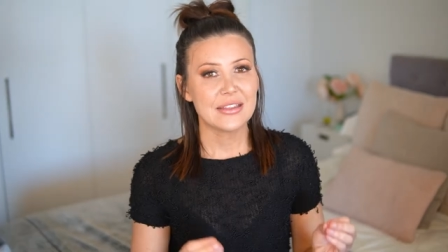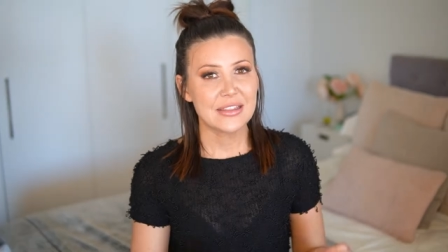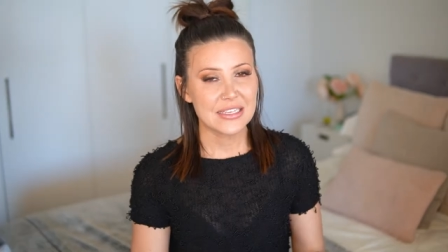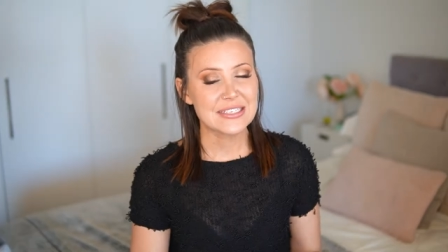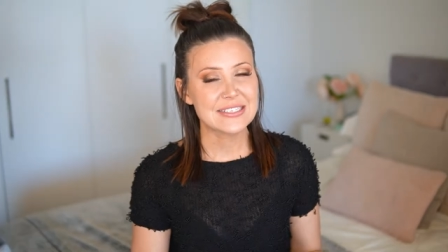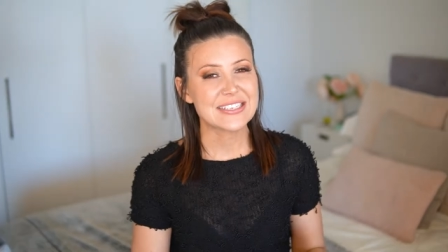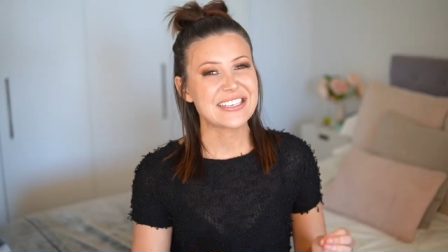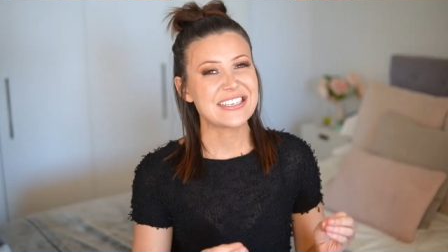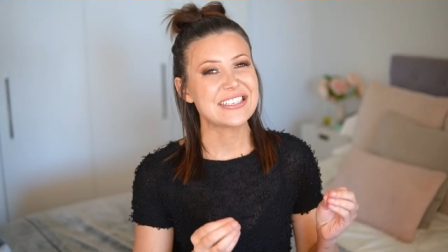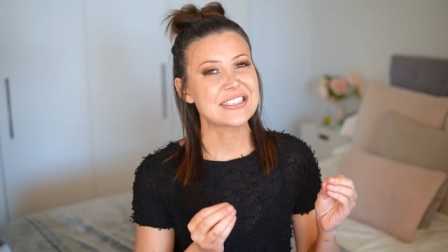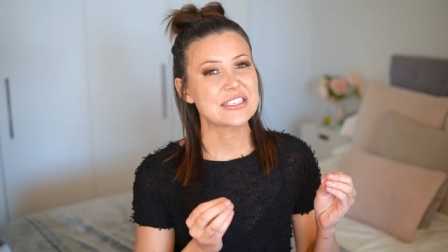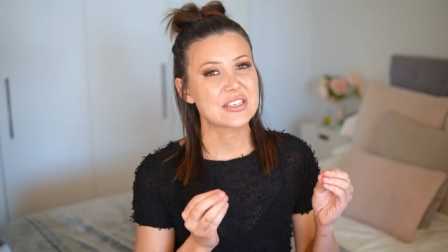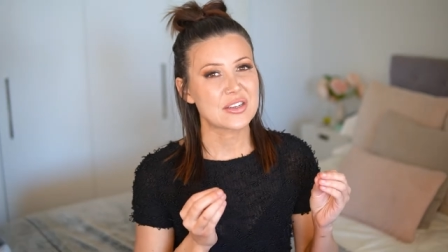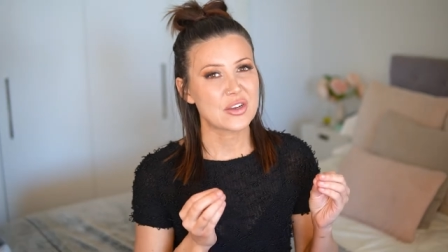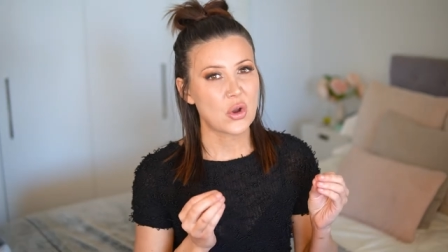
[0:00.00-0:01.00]
this
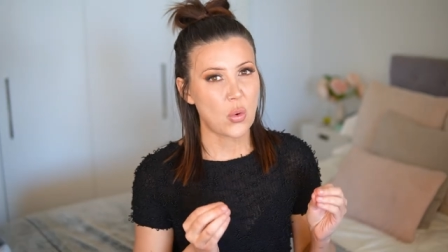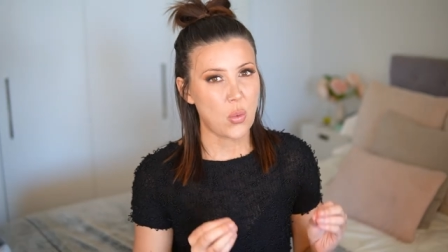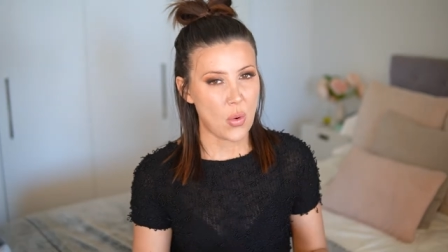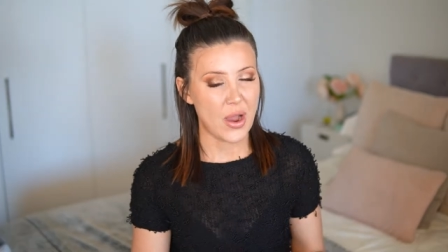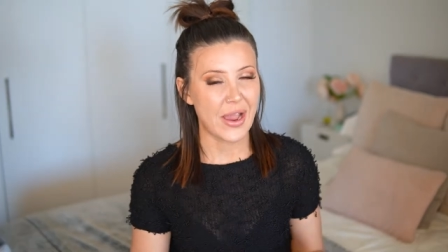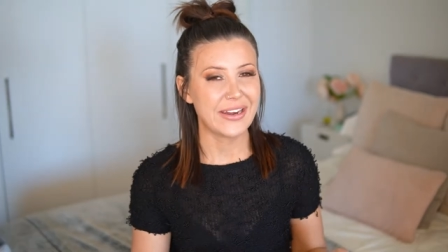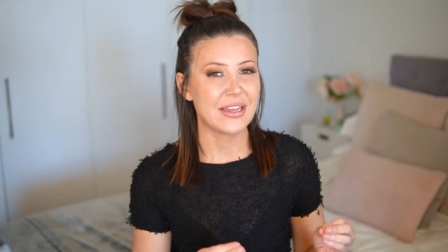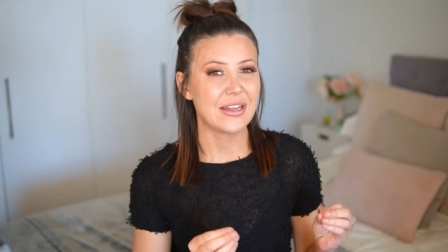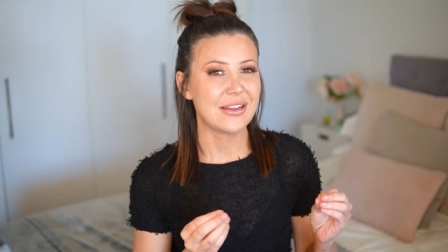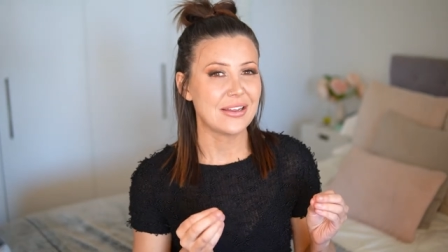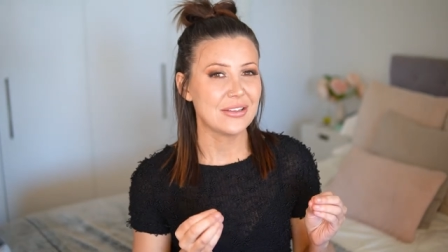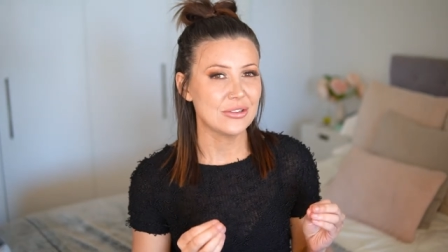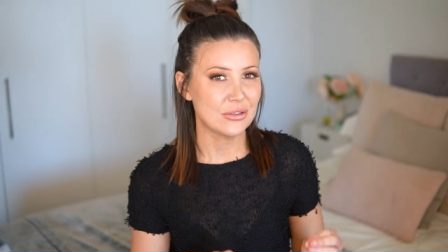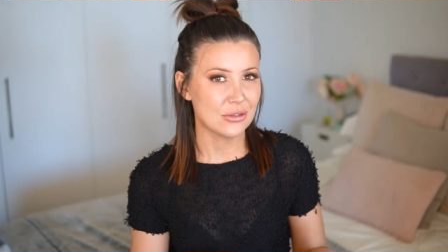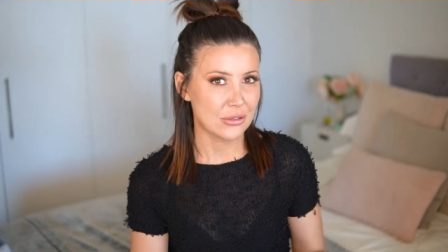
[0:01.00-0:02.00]
is quite
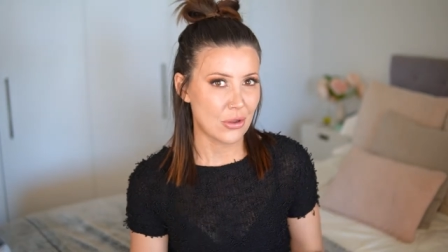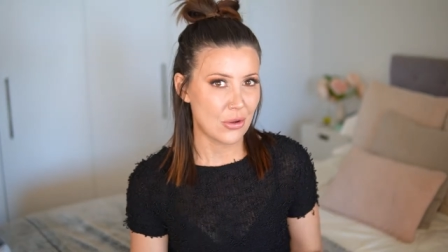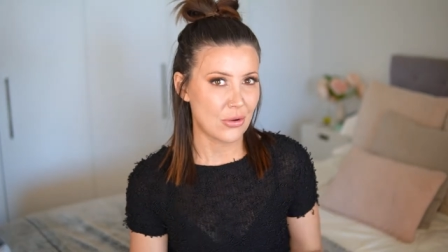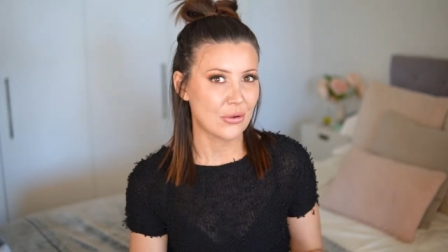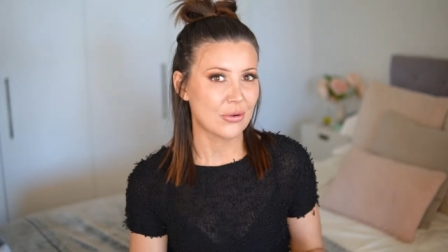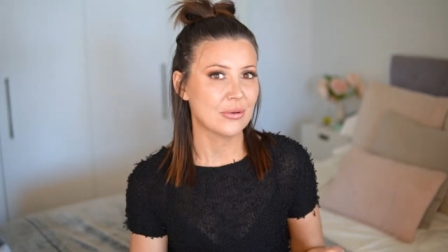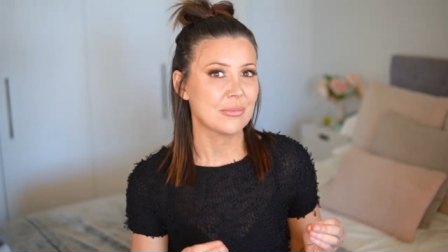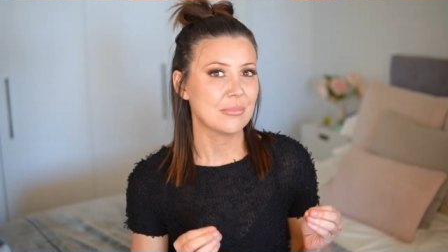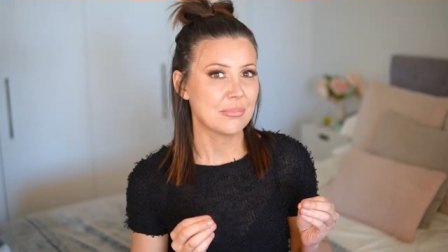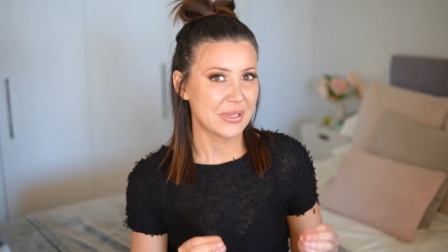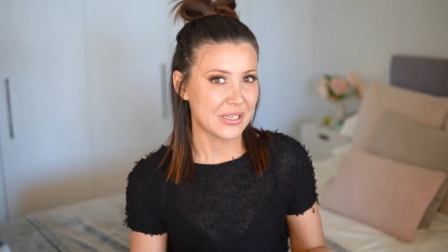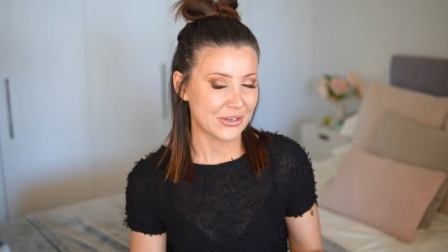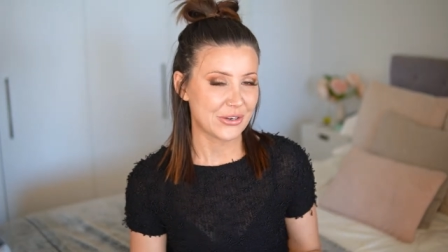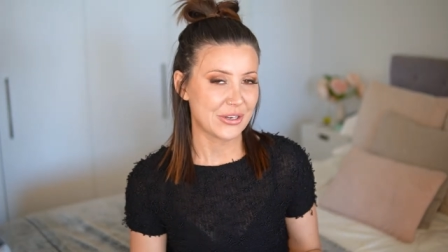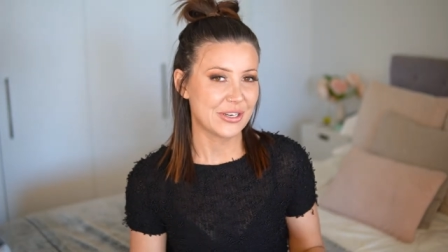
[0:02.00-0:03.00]
a long
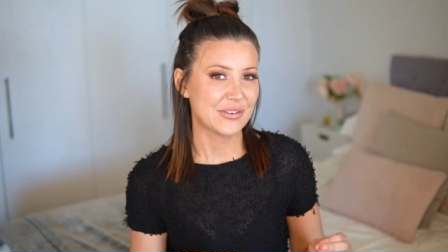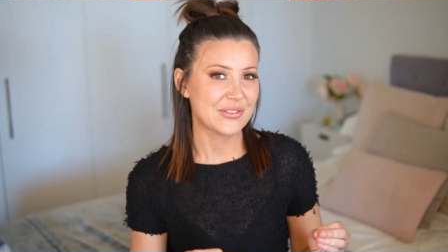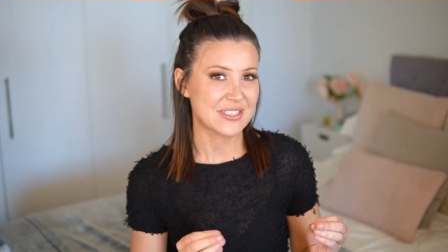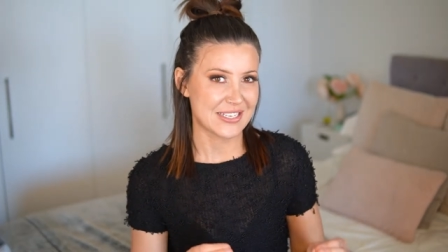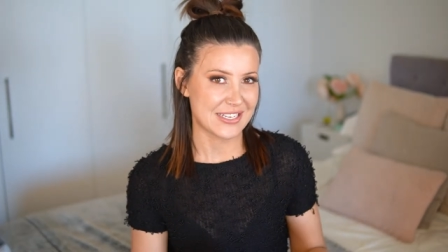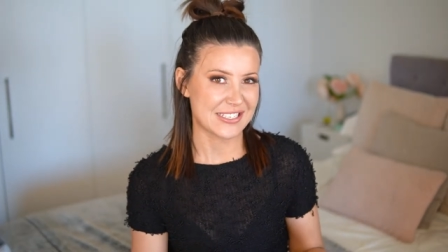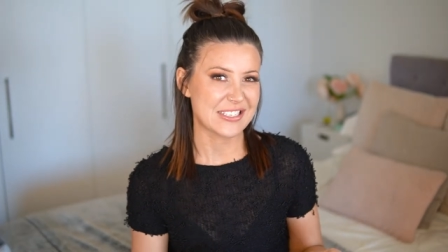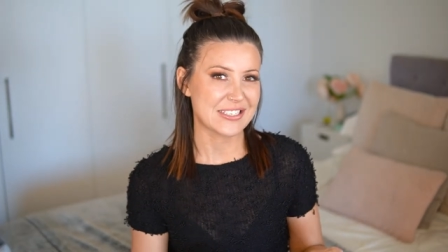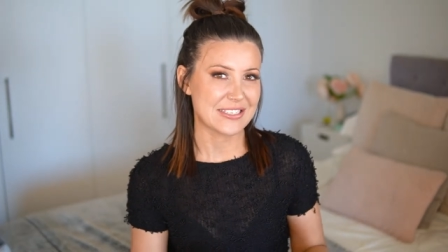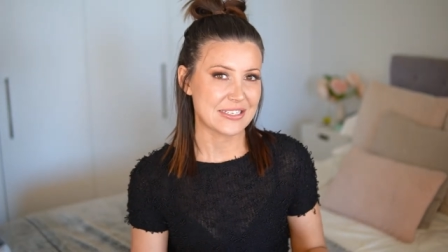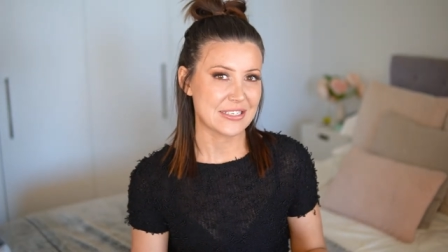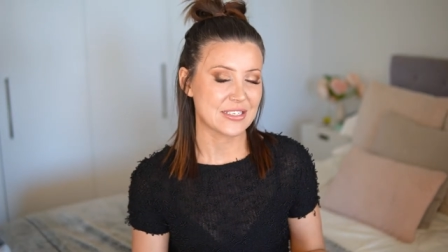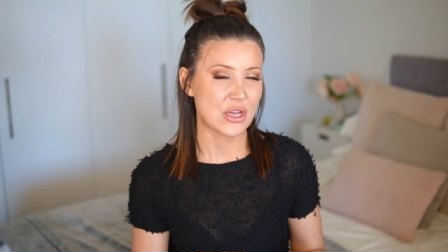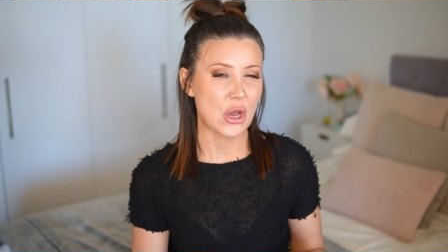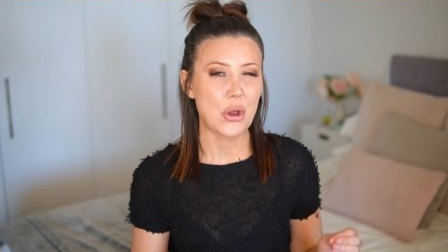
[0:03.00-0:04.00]
period of sexlessness.